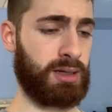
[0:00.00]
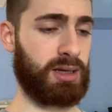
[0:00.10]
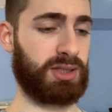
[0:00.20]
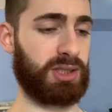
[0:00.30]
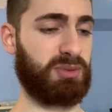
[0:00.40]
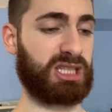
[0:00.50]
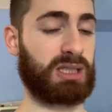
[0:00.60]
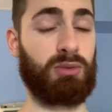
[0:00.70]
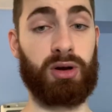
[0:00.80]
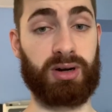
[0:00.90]
He's a little bit
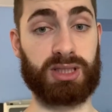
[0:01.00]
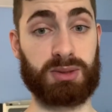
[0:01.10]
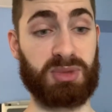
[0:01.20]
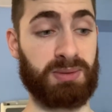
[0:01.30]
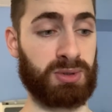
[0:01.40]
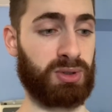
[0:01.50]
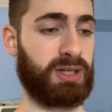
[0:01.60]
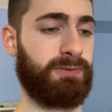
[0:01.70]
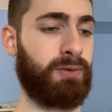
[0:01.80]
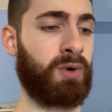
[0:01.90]
smaller than some teams are
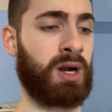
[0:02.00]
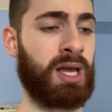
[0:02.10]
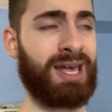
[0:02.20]
looking for.